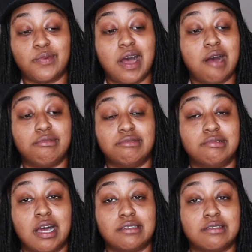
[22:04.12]
why I
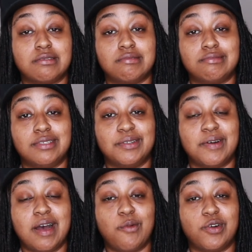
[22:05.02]
will, I just, you
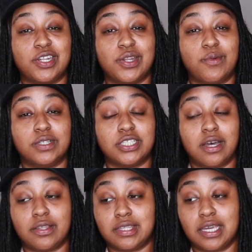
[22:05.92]
know, I wanna know what
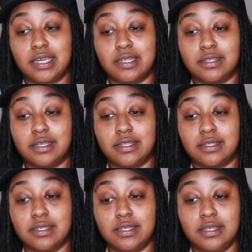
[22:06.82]
y'all think and,
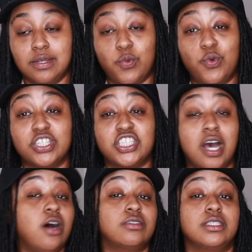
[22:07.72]
and what
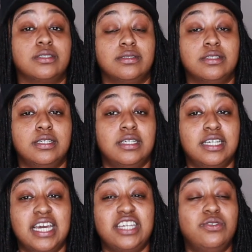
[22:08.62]
y'all do.
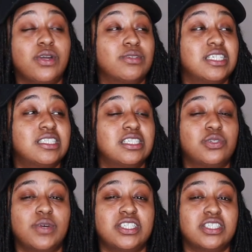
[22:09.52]
And you know, this
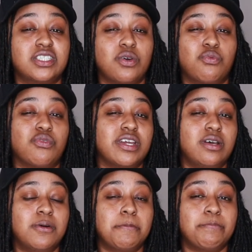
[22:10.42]
situation's so
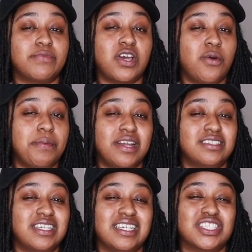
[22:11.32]
real
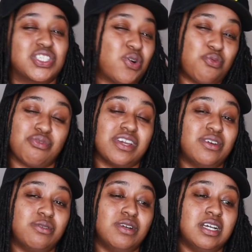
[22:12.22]
co-parenting is so
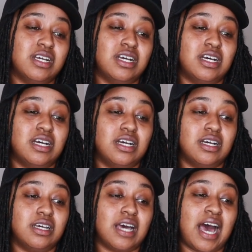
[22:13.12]
real.
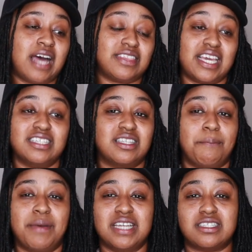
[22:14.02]
I think it's the
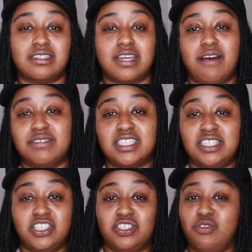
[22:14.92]
best
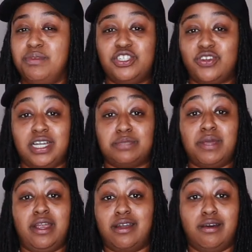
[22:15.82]
conversation to be
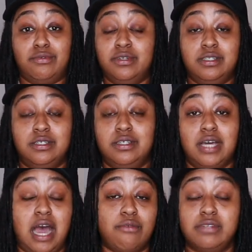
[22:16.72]
transparent on.
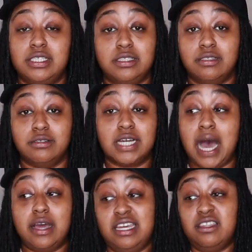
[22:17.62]
I really do.
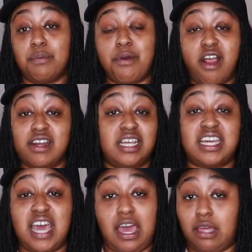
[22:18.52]
Cause either party
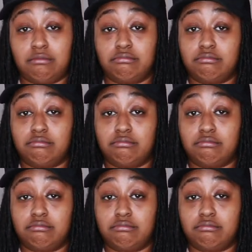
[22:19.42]
can't.